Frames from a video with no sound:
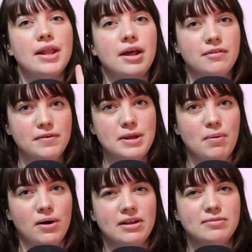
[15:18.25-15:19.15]
Now, the funny
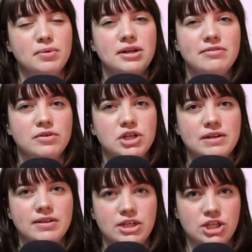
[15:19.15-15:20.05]
part is Britney's version
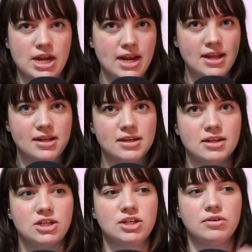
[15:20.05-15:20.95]
of, like, cheating.
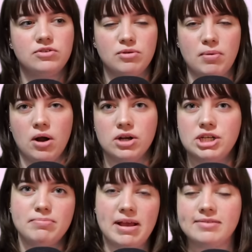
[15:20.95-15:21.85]
She goes to a bar and
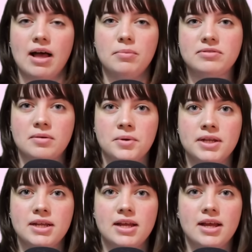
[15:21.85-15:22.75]
she makes out with
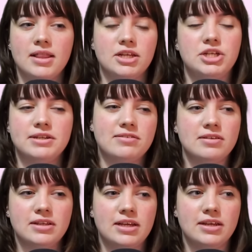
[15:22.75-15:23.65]
someone. Then she
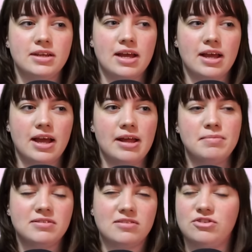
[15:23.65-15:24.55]
instantly
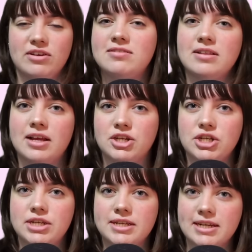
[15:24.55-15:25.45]
admits to Justin that
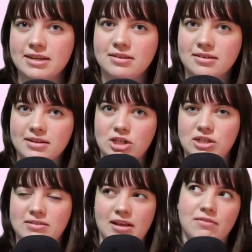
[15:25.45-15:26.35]
she did it. Because
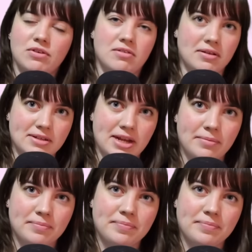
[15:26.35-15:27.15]
she's, like, feels guilty.